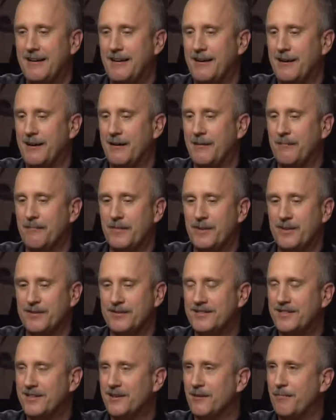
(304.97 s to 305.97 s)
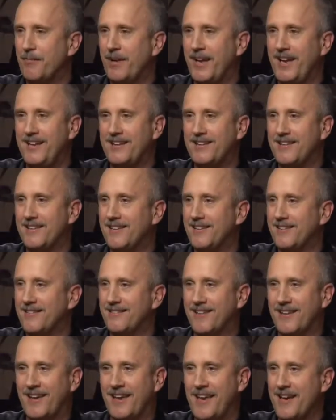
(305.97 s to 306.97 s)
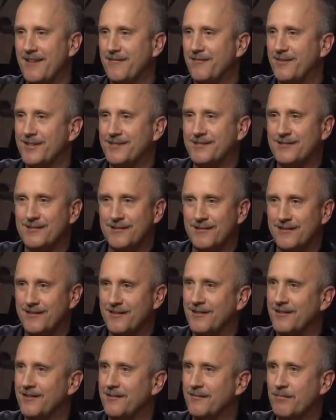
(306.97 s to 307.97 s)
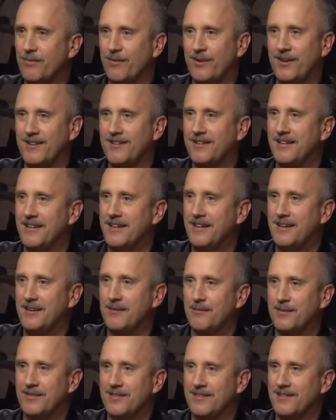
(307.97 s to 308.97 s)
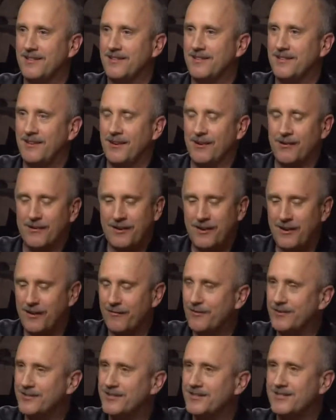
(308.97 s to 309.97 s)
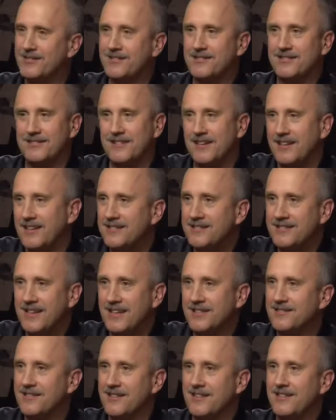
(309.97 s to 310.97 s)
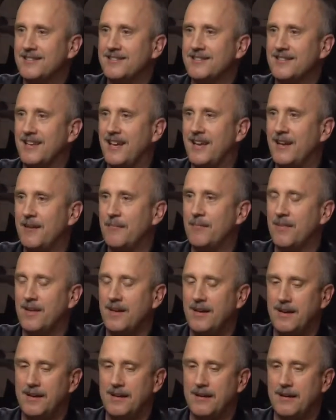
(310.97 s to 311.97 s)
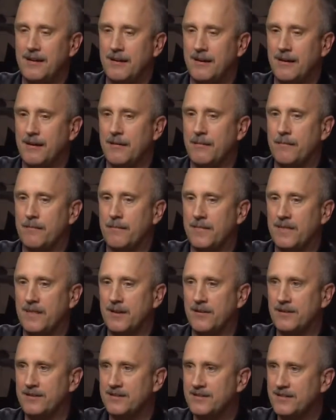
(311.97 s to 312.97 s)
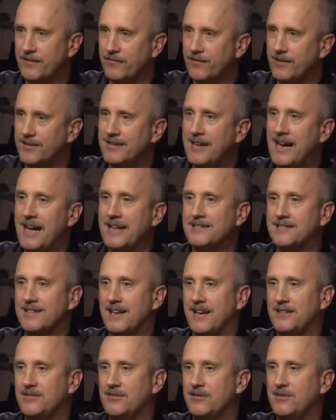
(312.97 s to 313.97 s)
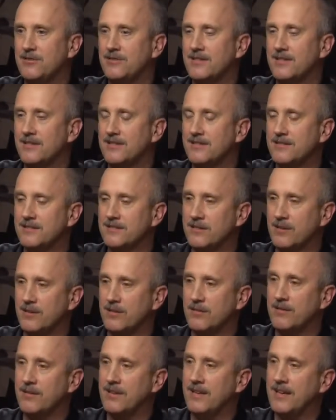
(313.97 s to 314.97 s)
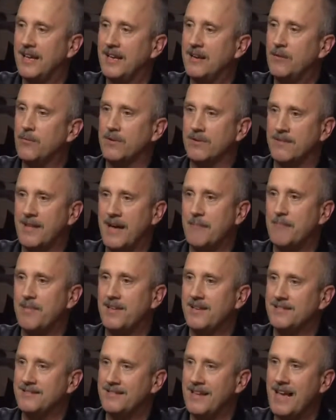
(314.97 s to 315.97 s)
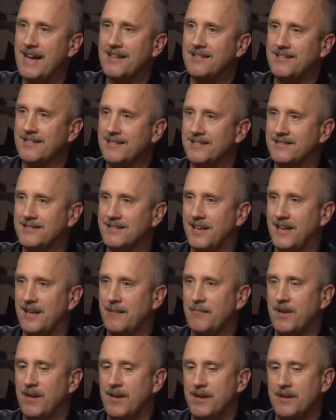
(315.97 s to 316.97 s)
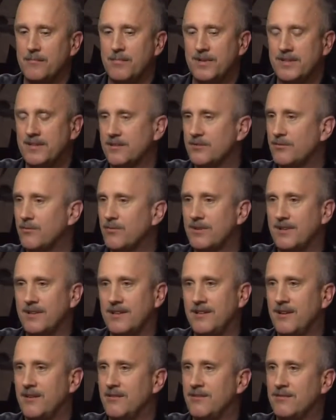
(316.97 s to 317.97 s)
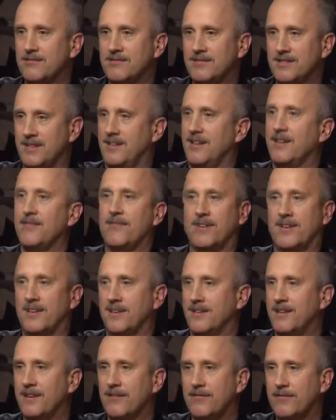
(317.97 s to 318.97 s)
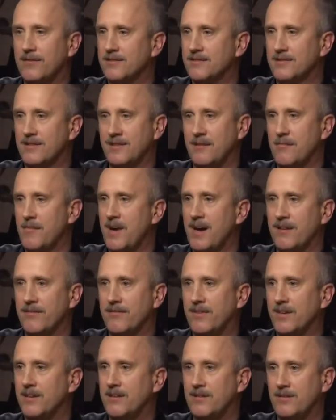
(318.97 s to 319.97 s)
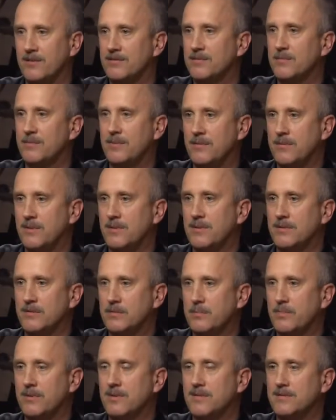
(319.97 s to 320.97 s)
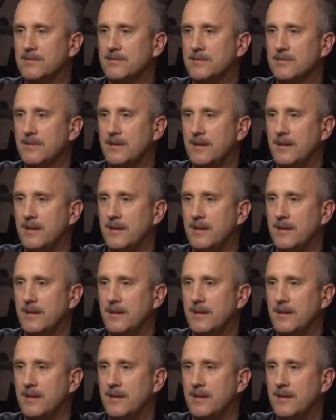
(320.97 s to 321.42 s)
You're still painting the canvas or the print with the, coverage is essentially the same. There is different dot size usage, so the ink will not be exactly the same, but there's really no significant difference in the amount of ink used between those prints.